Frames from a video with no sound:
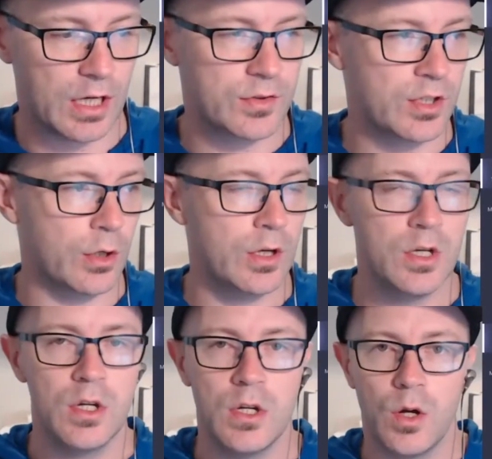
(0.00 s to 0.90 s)
okay, so
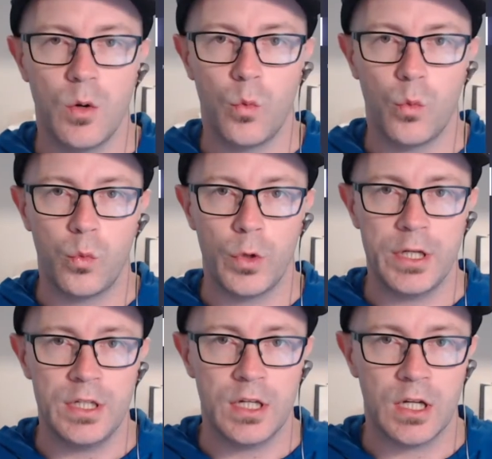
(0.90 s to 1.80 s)

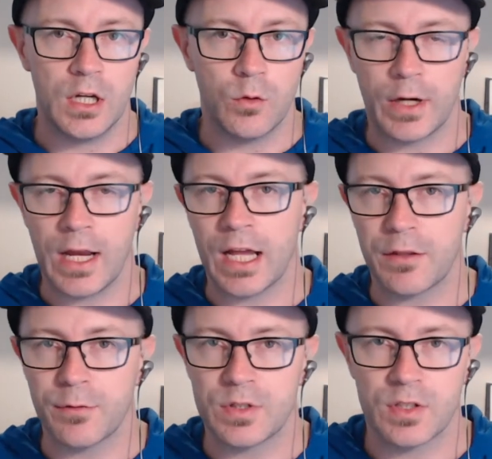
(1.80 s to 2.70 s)
we,
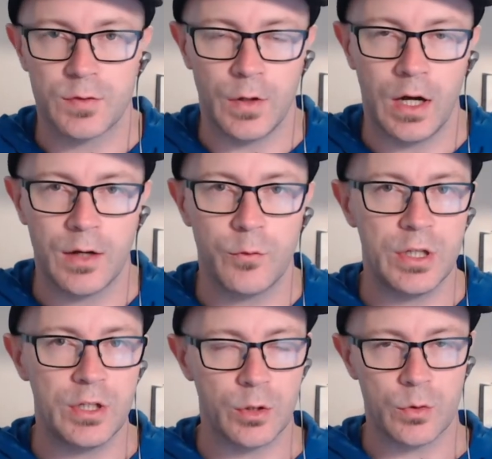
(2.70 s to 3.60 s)
regarding 365,
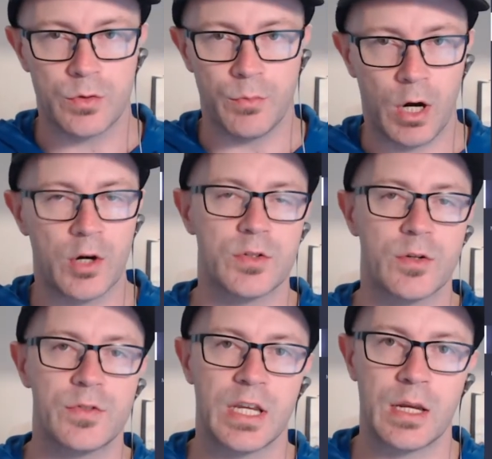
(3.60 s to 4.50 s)
we use
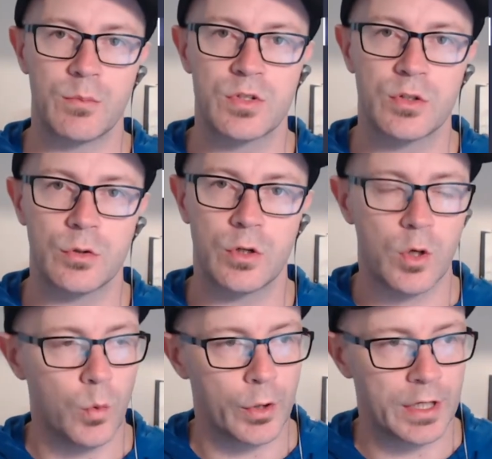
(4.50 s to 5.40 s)
Microsoft Teams to
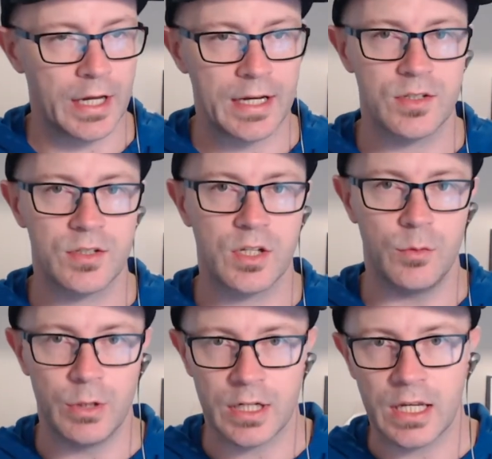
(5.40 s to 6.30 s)
coordinate
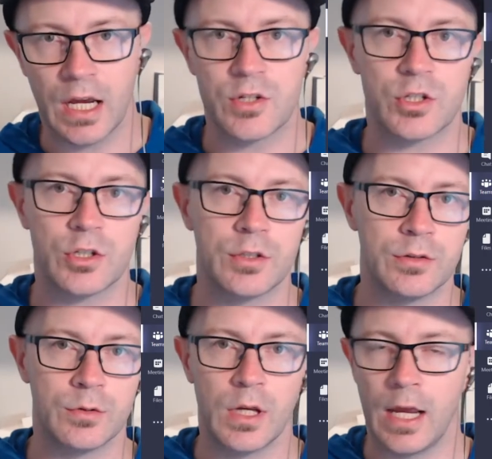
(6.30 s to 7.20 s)

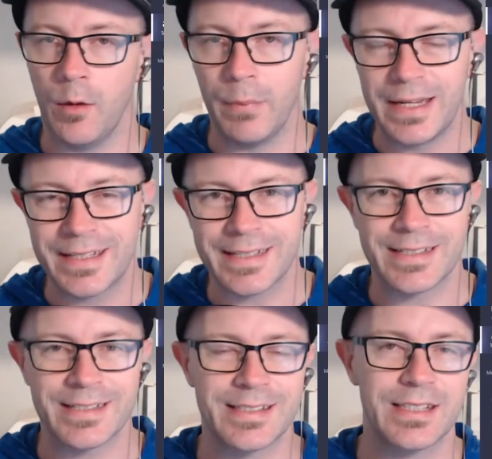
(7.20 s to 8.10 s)
communication, our
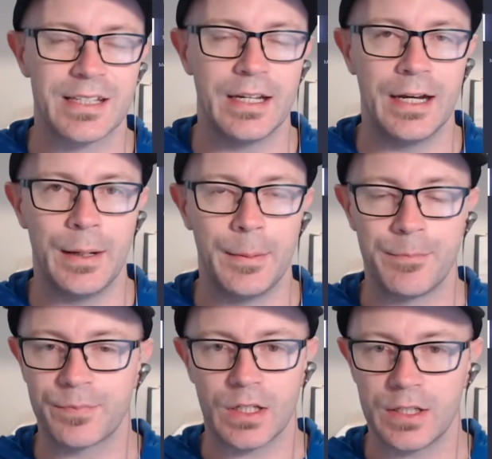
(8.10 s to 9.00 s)
meetings,
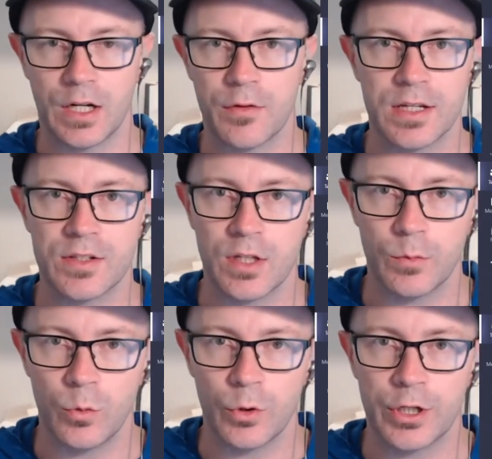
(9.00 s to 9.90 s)
things
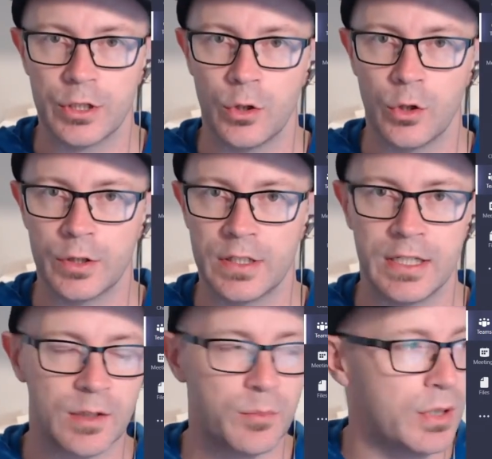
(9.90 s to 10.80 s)
that we're working on,
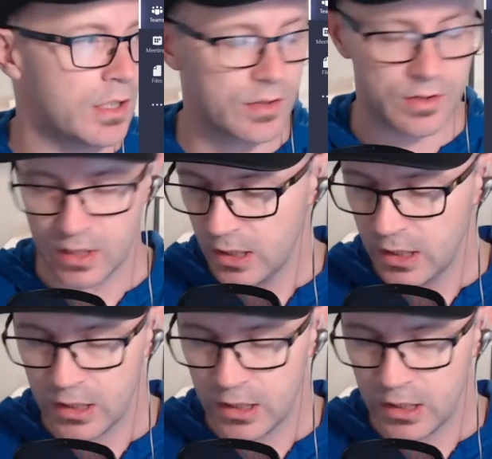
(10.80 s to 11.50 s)
getting opinions.